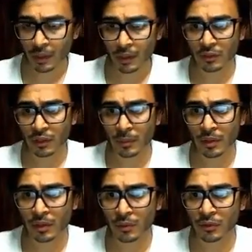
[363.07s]
is going to be
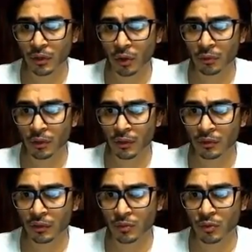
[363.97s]
the result of
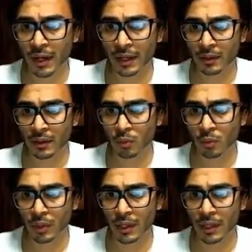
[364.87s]
subtracting
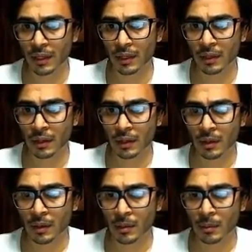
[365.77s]
180
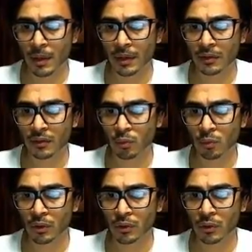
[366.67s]
minus
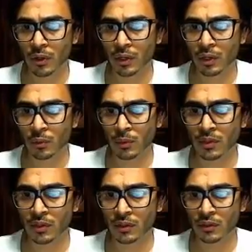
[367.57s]
130,
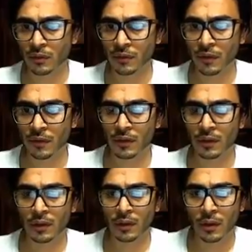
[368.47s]
which is
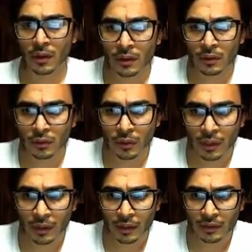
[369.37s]
50. So
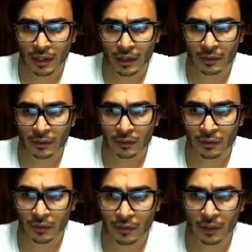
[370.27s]
then this guy is
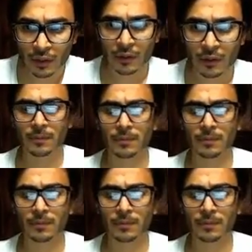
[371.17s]
50 here.